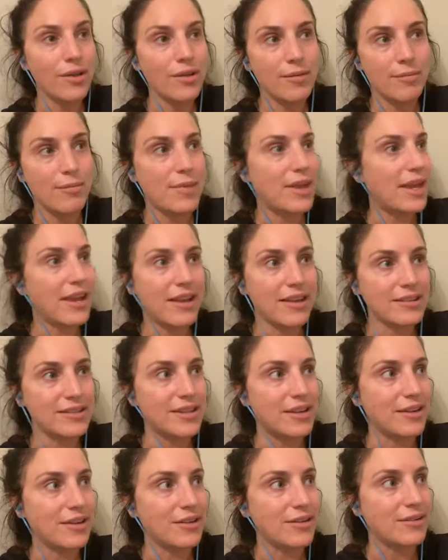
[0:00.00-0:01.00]
because
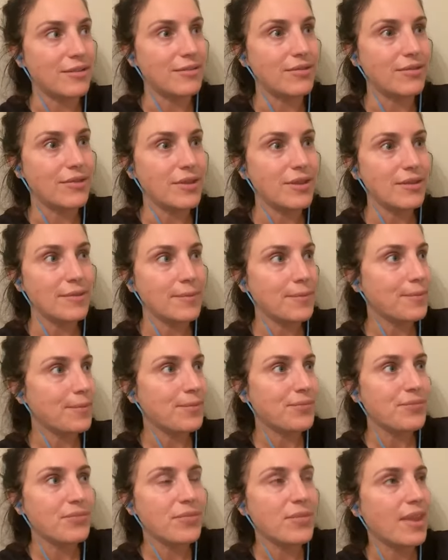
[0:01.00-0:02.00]
of,
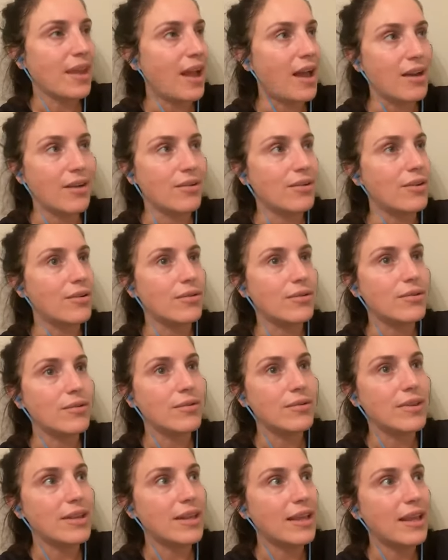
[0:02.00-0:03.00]
I don't know,
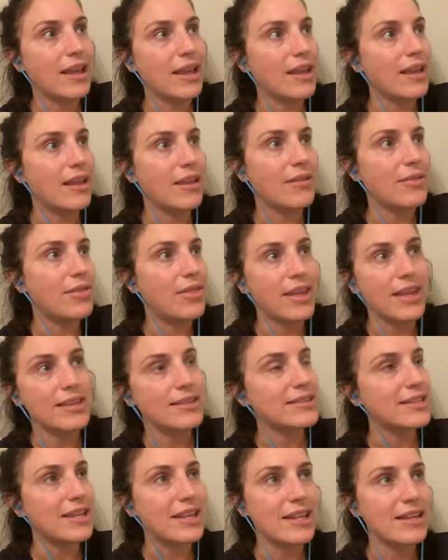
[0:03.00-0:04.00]
he thinks
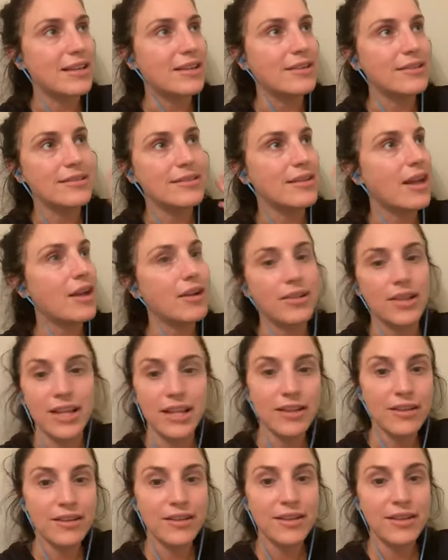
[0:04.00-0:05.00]
he's ugly
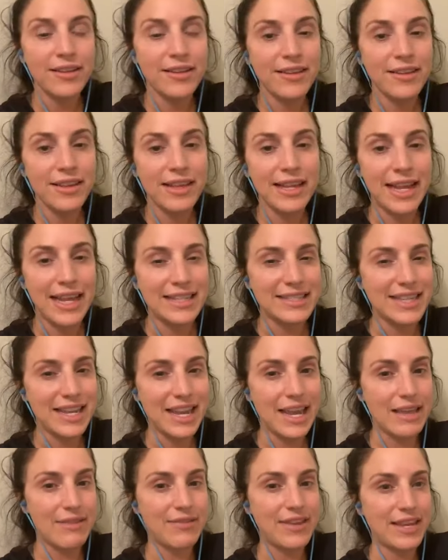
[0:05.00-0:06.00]
it's like
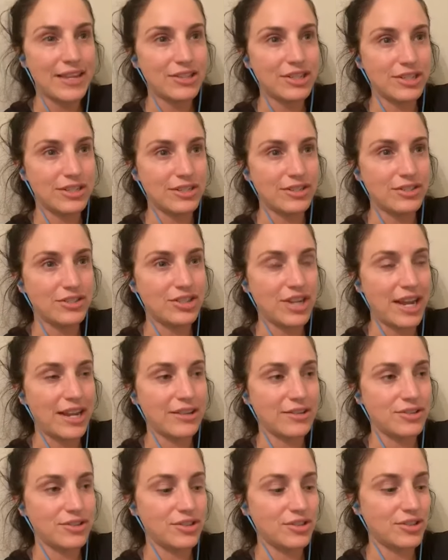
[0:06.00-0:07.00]
if he just
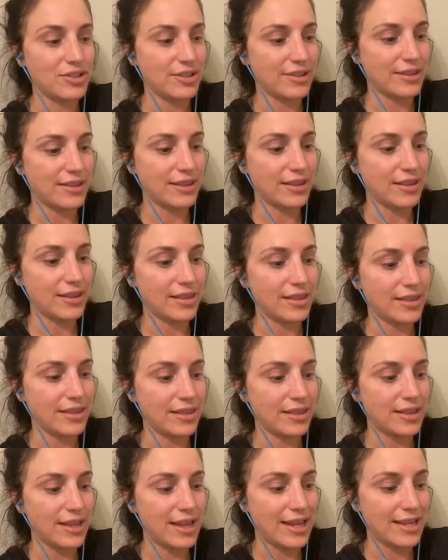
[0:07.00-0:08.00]
changed
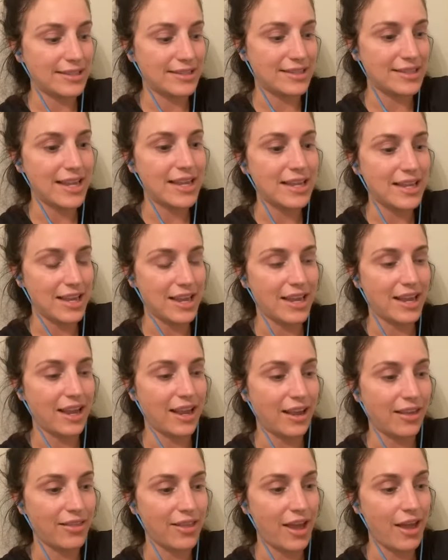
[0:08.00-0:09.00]
his
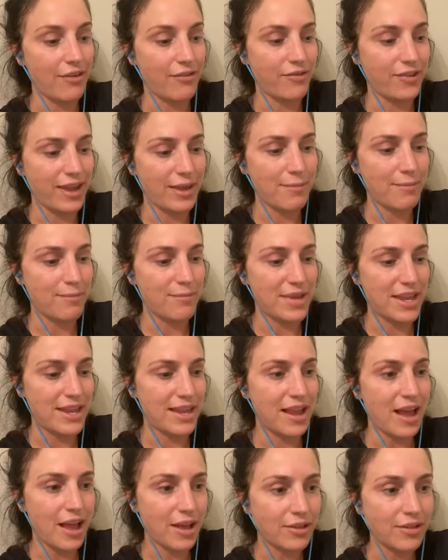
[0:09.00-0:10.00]
thinking of him being
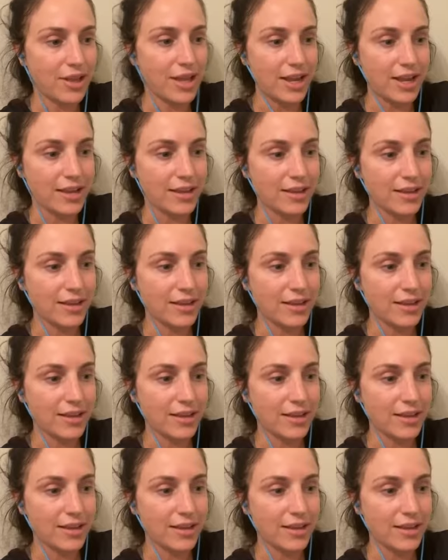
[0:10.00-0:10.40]
ugly,